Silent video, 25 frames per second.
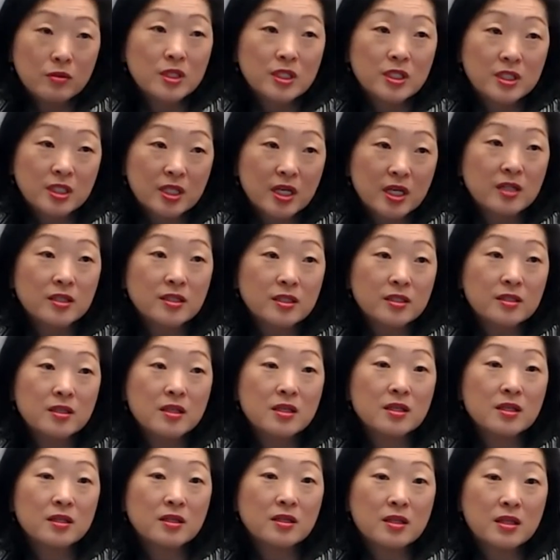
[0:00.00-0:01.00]
discuss
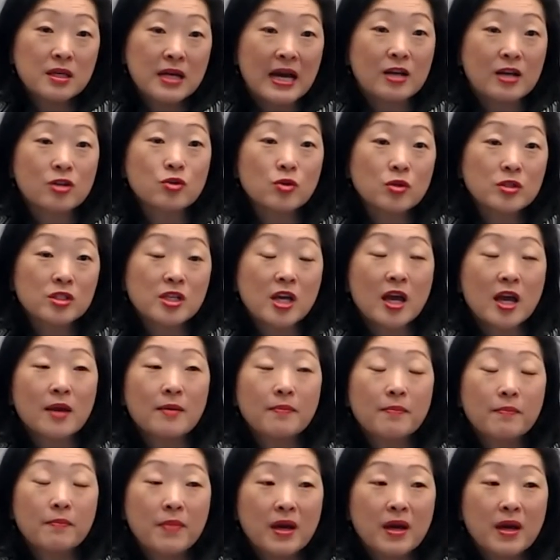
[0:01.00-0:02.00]
the, the actual
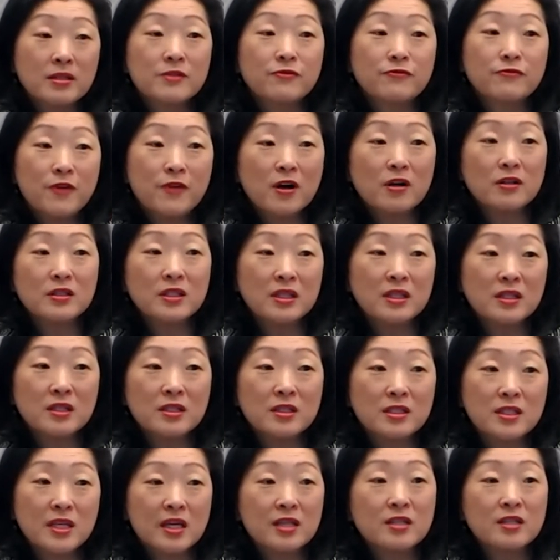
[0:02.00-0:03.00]
time. My default
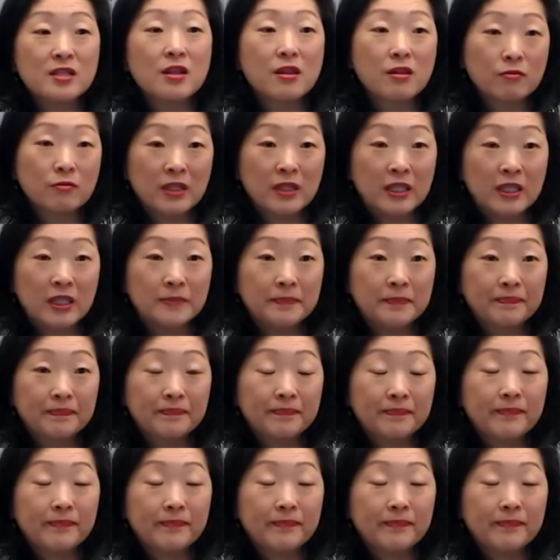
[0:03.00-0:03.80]
is 10 to 3.